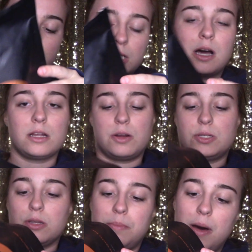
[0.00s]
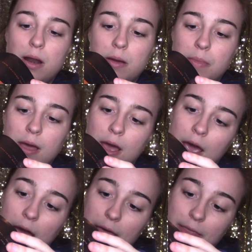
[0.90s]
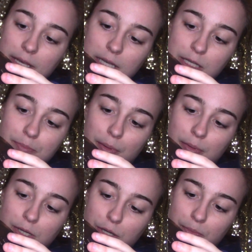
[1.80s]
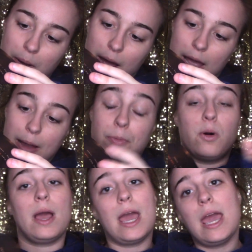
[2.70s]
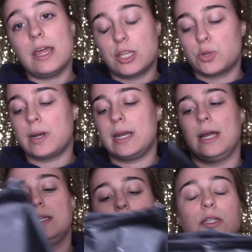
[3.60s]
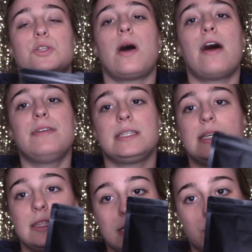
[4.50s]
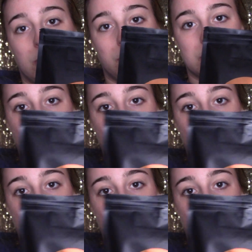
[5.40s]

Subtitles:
color codes on the bottom, and this is due by April 8th, 2019. So obviously, this one was